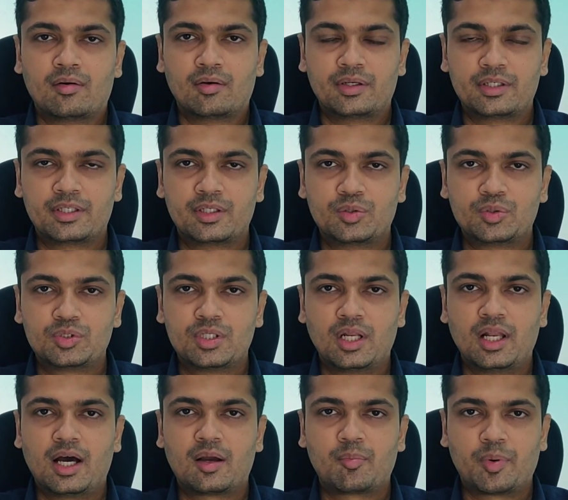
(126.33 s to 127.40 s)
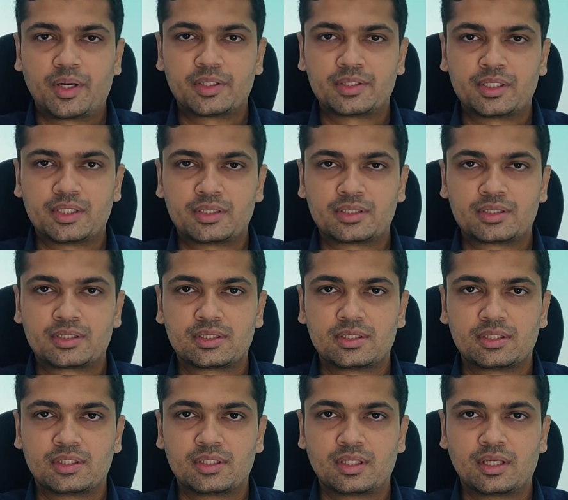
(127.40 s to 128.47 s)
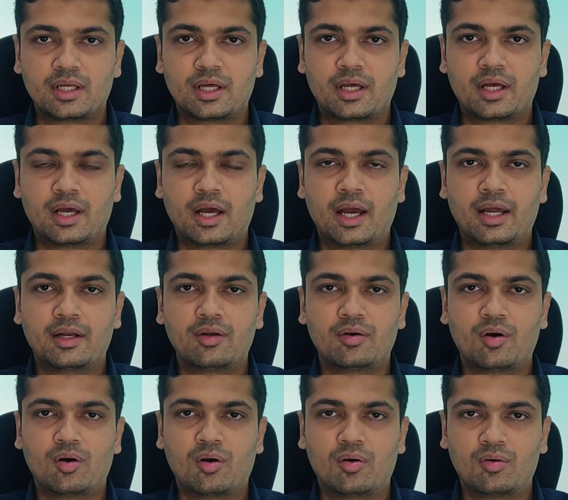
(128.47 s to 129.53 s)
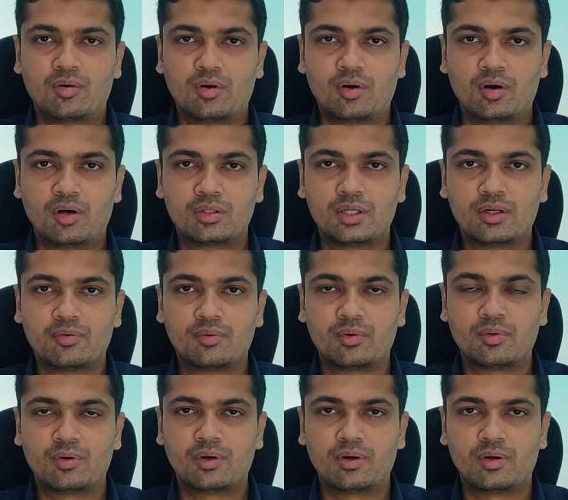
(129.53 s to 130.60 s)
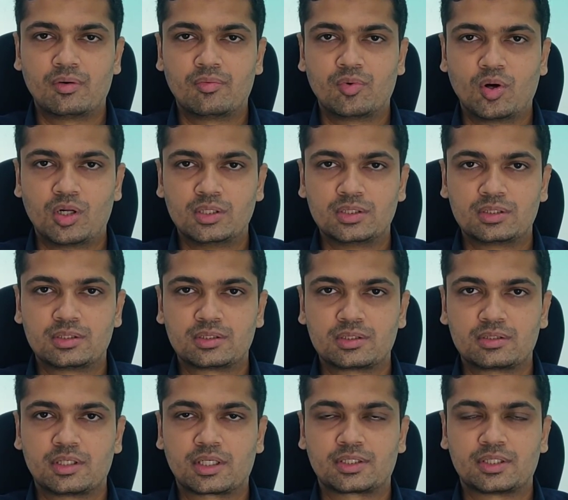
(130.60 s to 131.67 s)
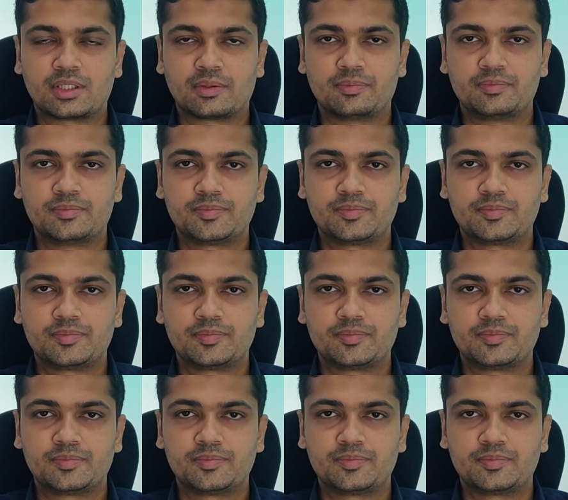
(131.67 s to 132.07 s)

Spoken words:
It gives the lung pressures and other wall structure.